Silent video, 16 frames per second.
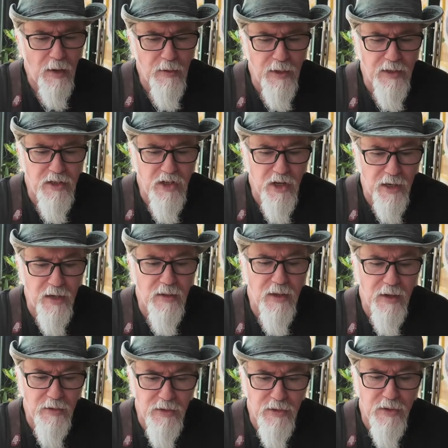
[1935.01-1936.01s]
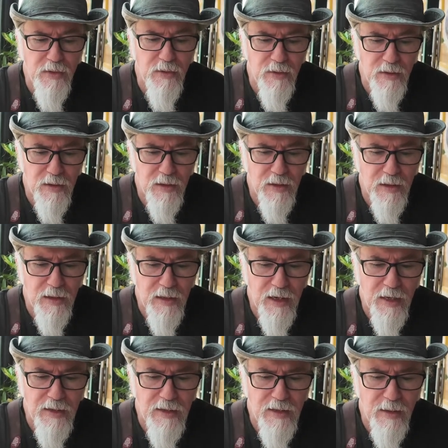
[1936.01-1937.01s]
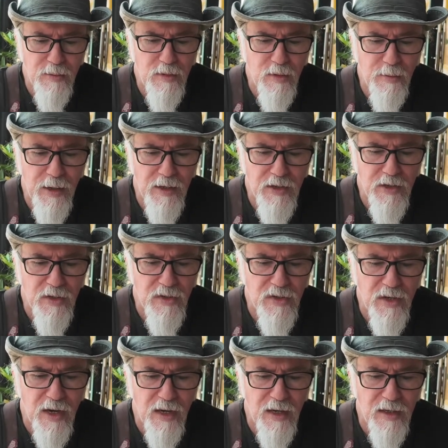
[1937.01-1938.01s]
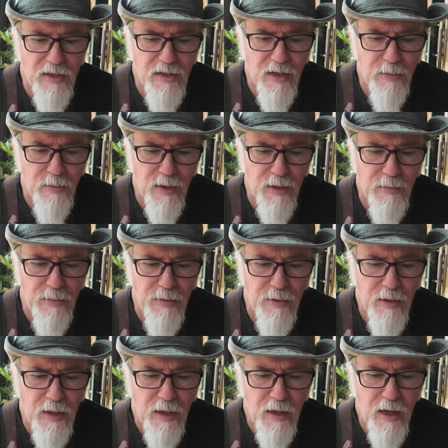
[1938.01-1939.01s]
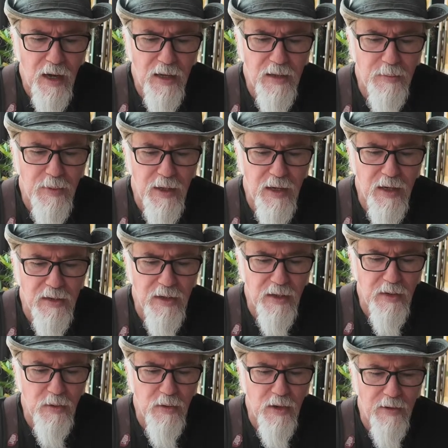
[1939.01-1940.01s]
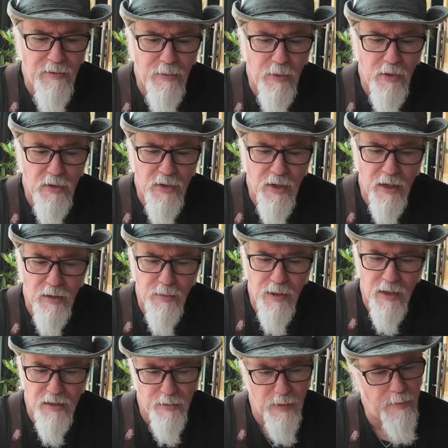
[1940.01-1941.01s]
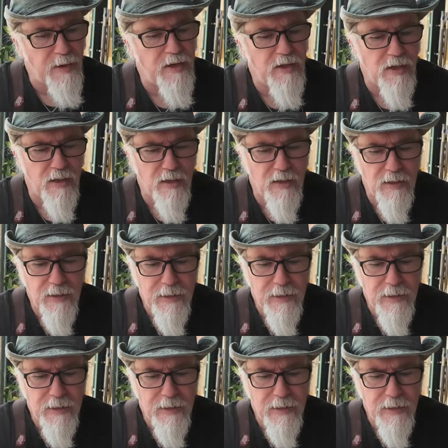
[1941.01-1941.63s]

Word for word: I'd like to check out Laos soon can't seem to imagine staying in Siem Reap. I think because I don't have a motorcycle because of my budget.